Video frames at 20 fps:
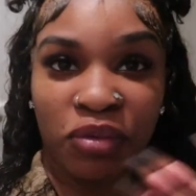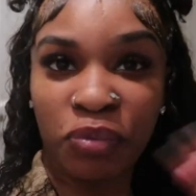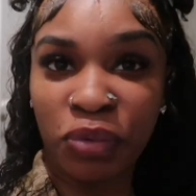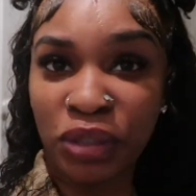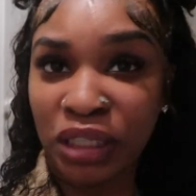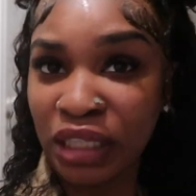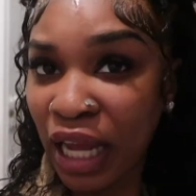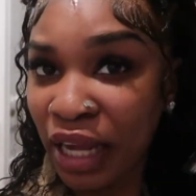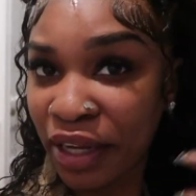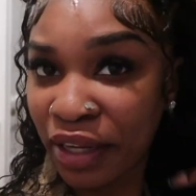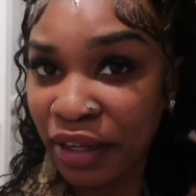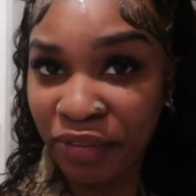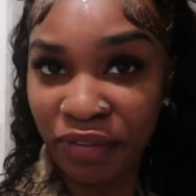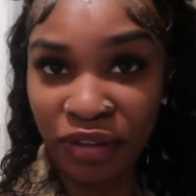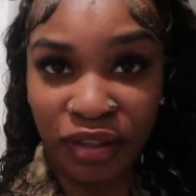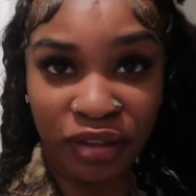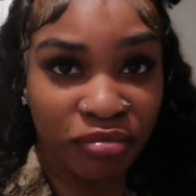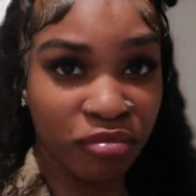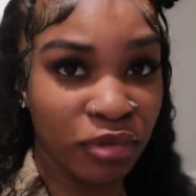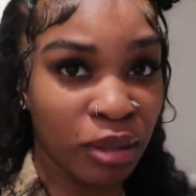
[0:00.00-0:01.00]
it was not
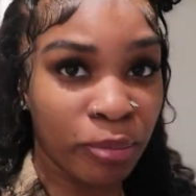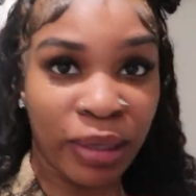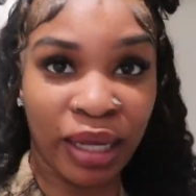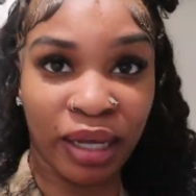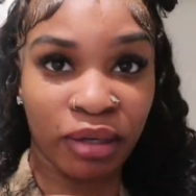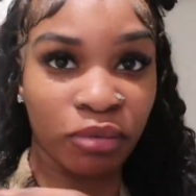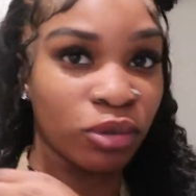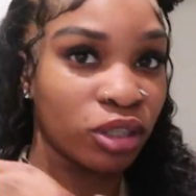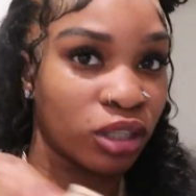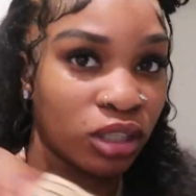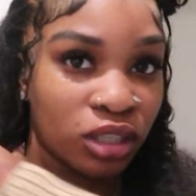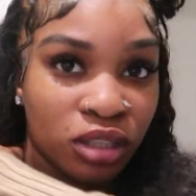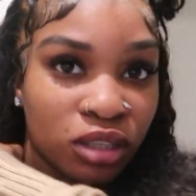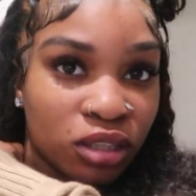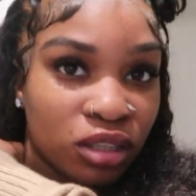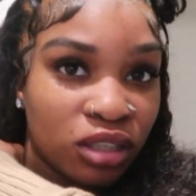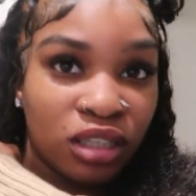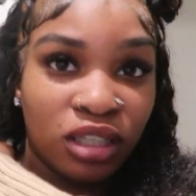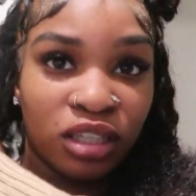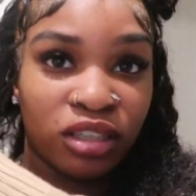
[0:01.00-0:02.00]
giving the black one just
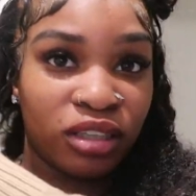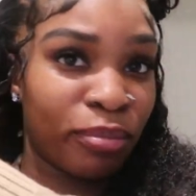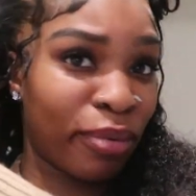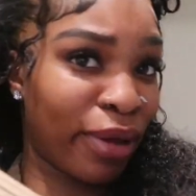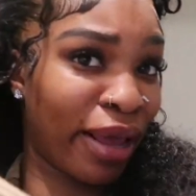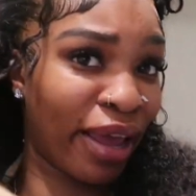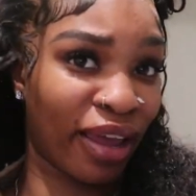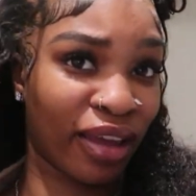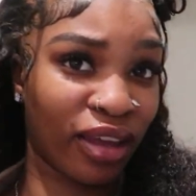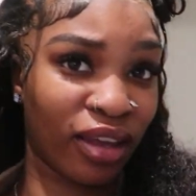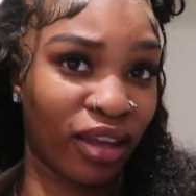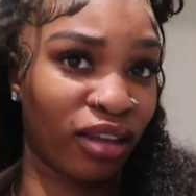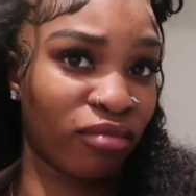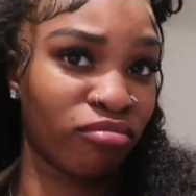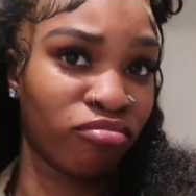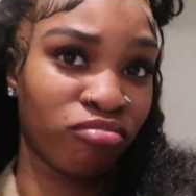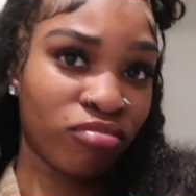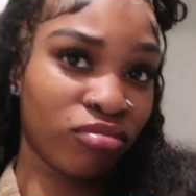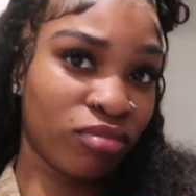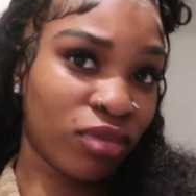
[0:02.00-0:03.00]
it looked baggy
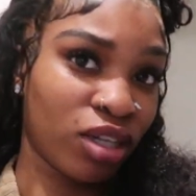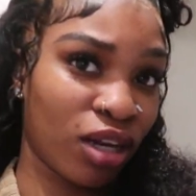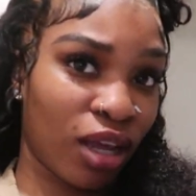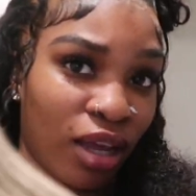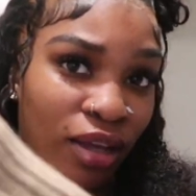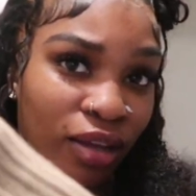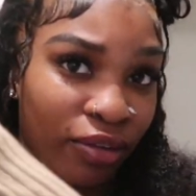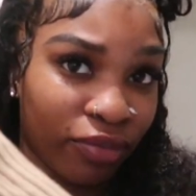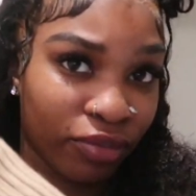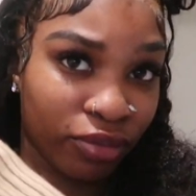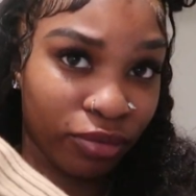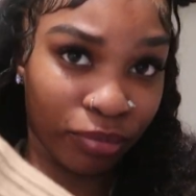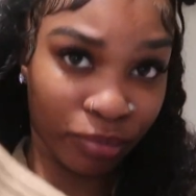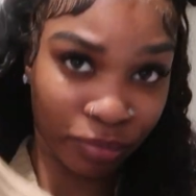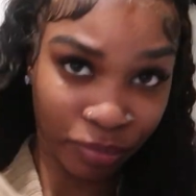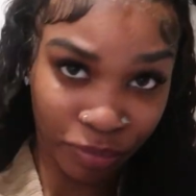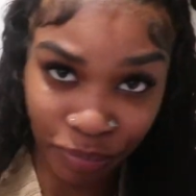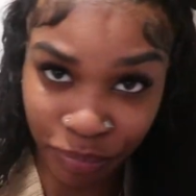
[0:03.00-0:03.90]
not giving